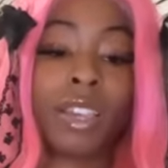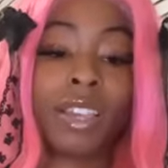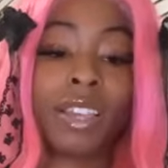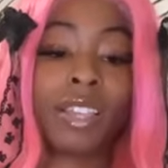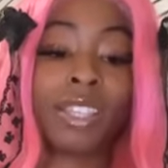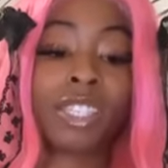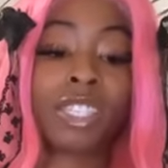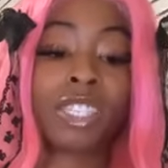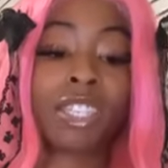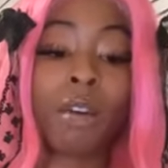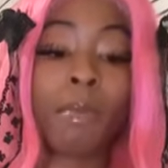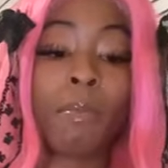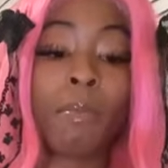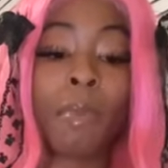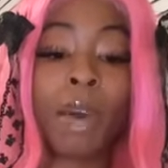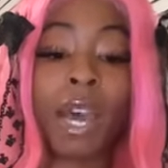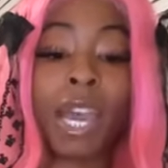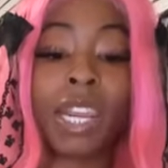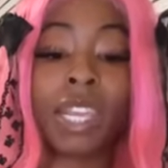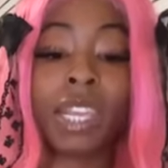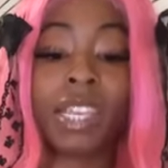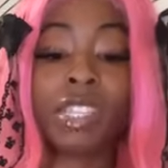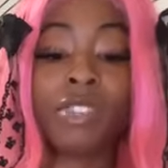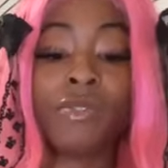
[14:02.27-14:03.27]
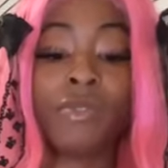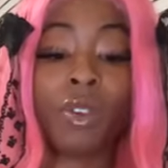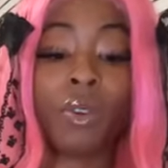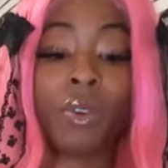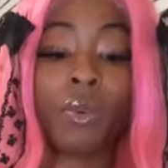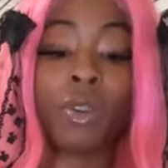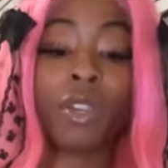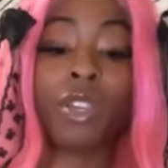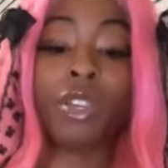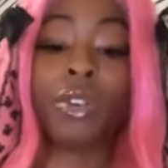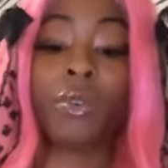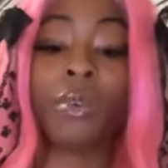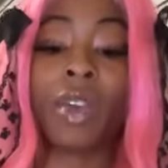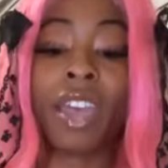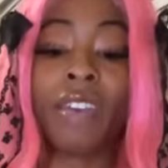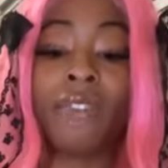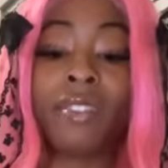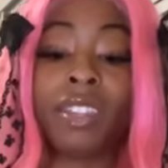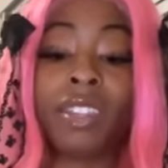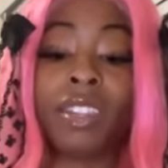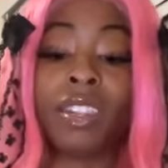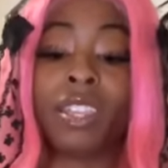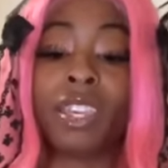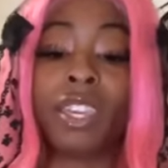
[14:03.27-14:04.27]
somebody is viewing you
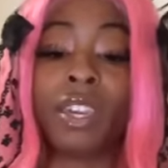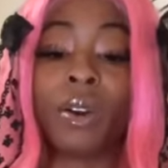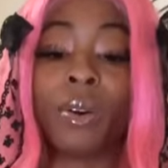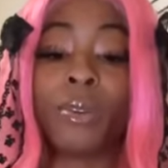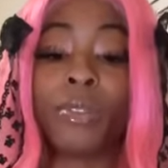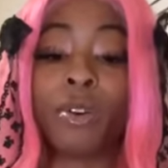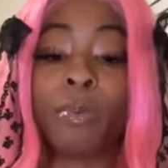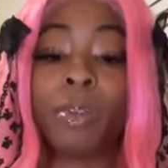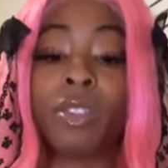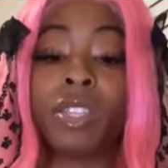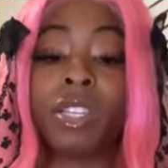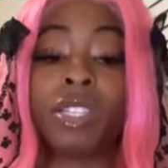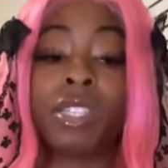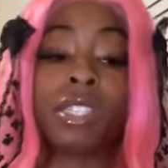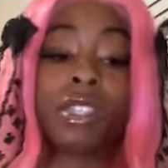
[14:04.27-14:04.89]
heavy leo though be this